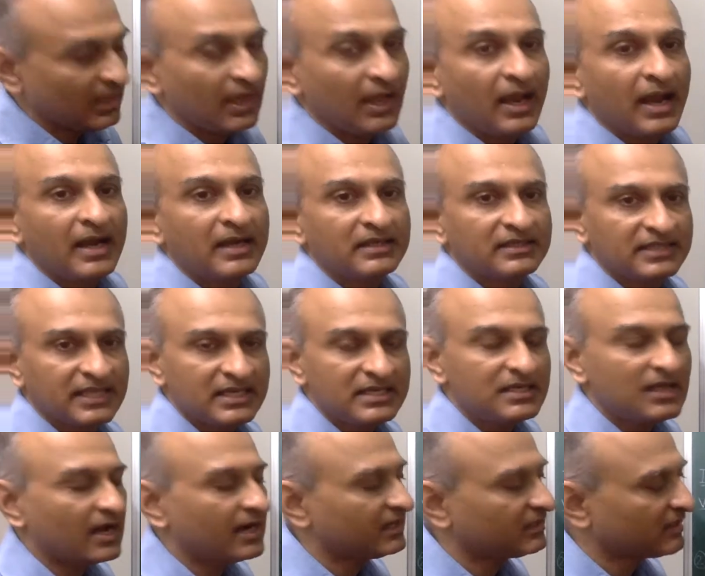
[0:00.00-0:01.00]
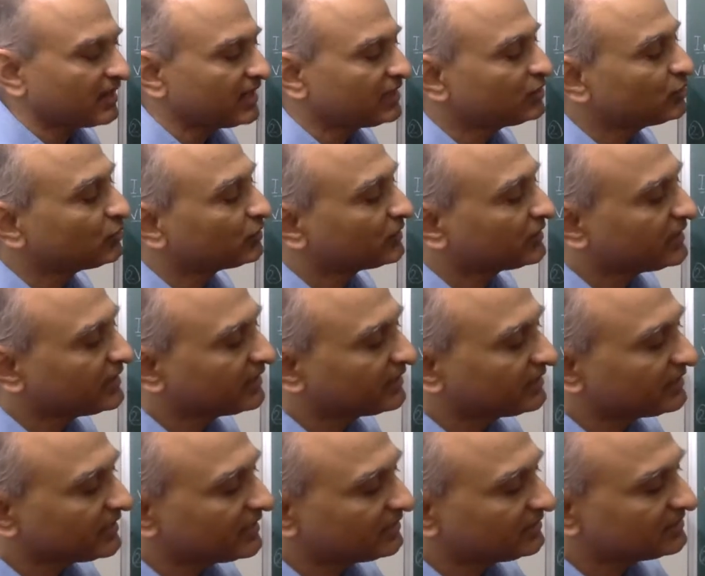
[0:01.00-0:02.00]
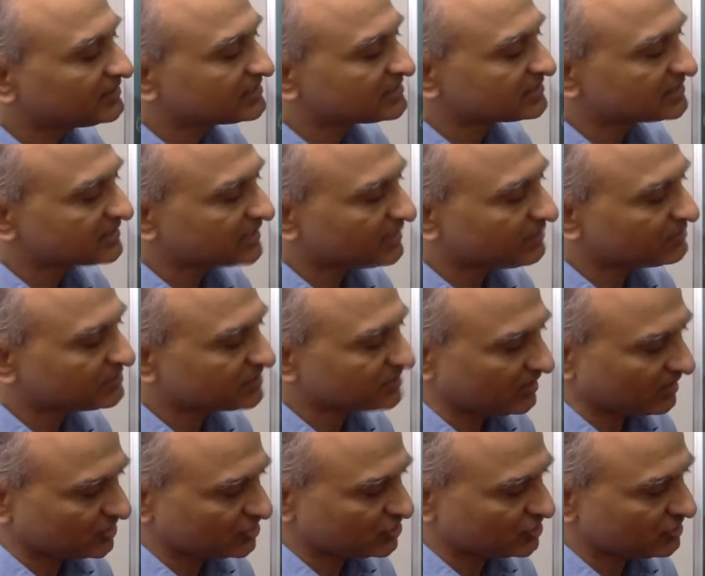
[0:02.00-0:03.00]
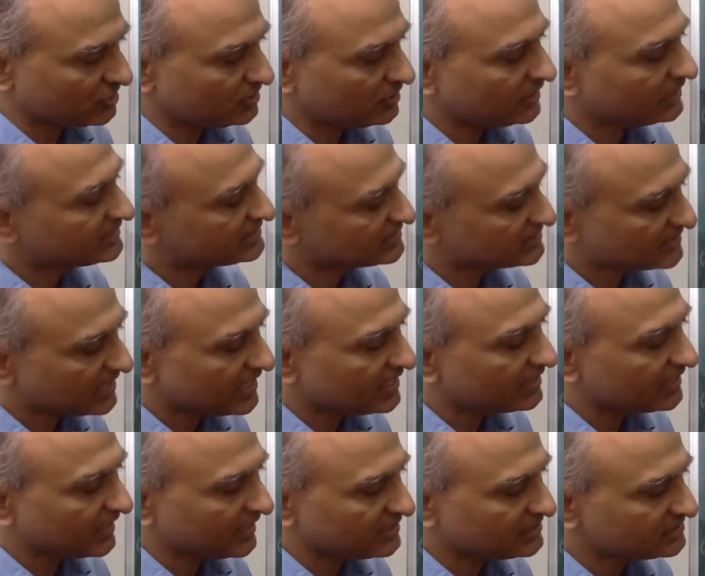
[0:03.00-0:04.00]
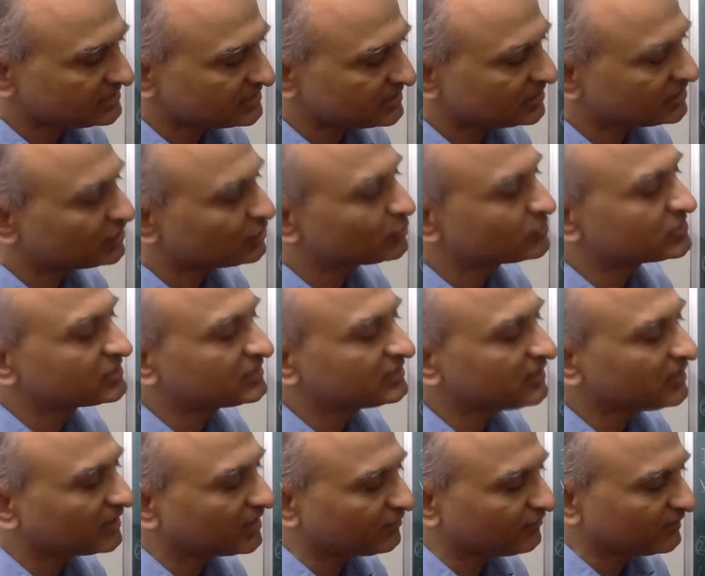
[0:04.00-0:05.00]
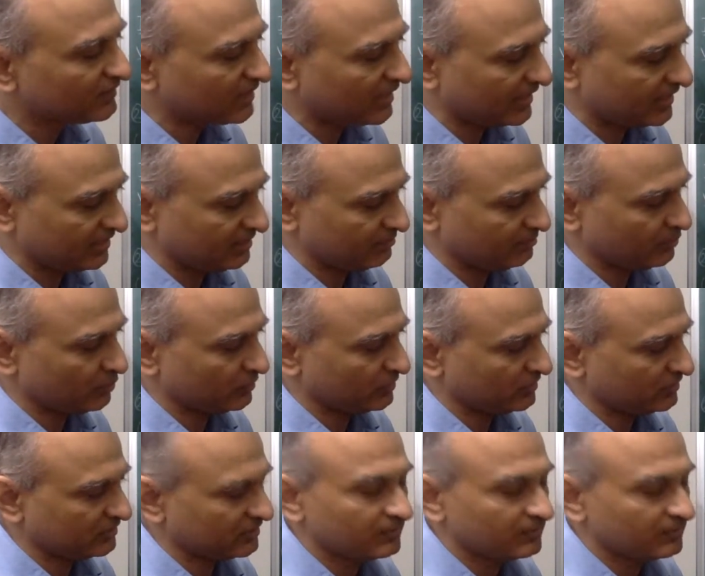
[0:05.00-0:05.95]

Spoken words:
And then I try to recreate this same structure inside S using the given idempotent.